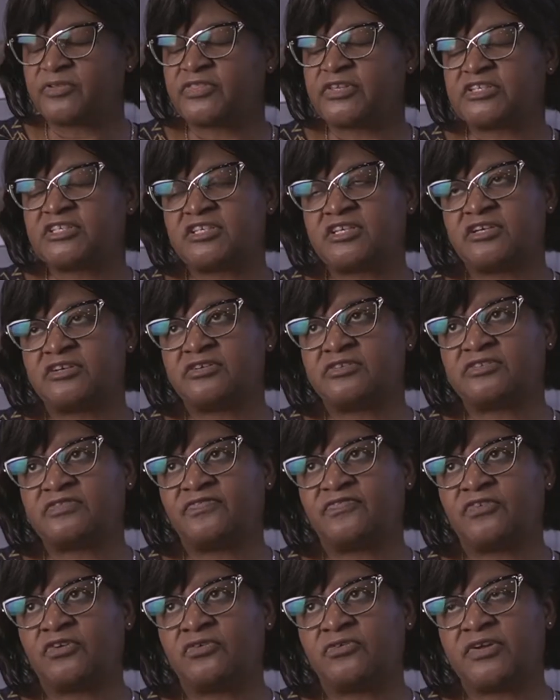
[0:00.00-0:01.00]
the tears
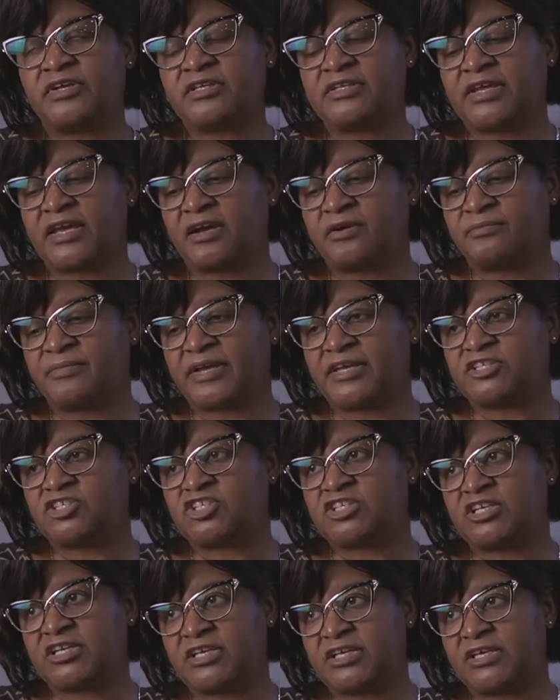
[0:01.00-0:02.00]
flowing down my
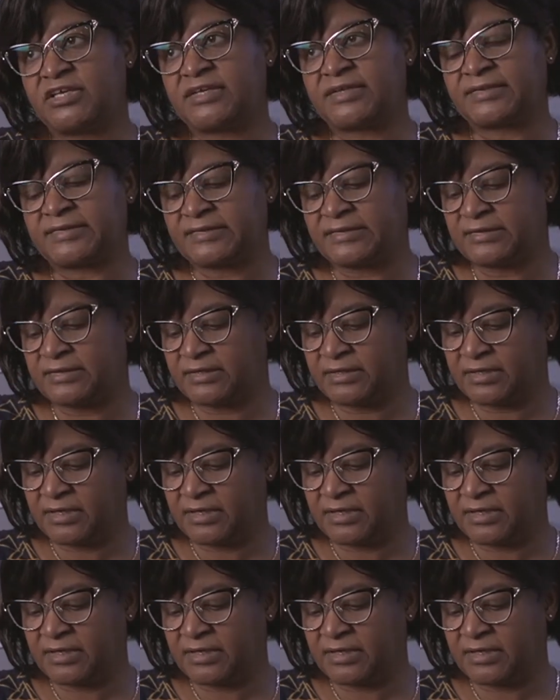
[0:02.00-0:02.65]
cheeks